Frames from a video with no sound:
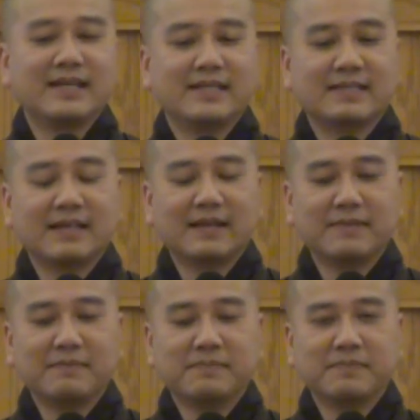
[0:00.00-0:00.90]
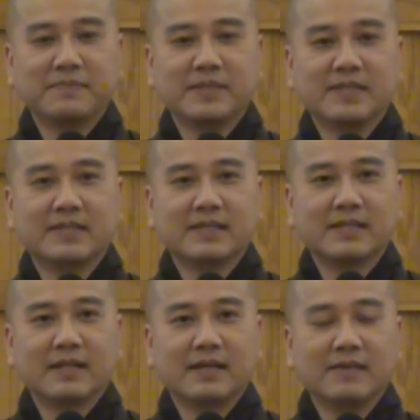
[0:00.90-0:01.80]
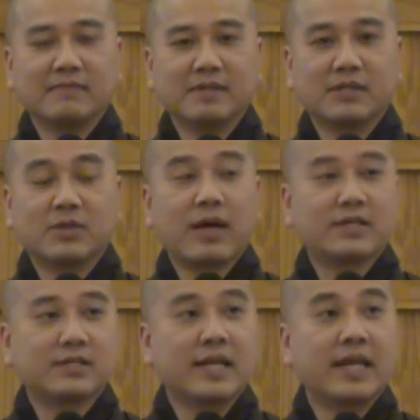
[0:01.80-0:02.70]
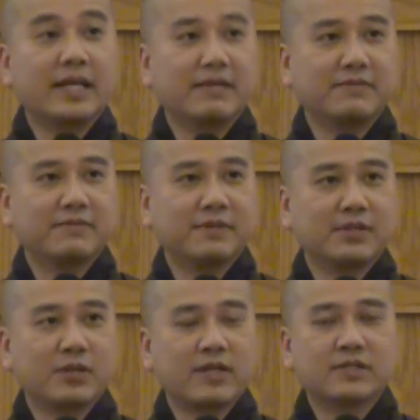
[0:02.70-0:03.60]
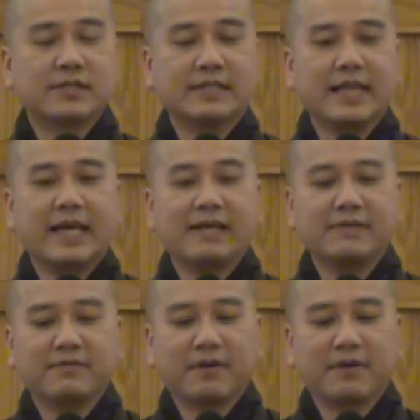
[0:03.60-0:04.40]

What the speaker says: It's a tragedy day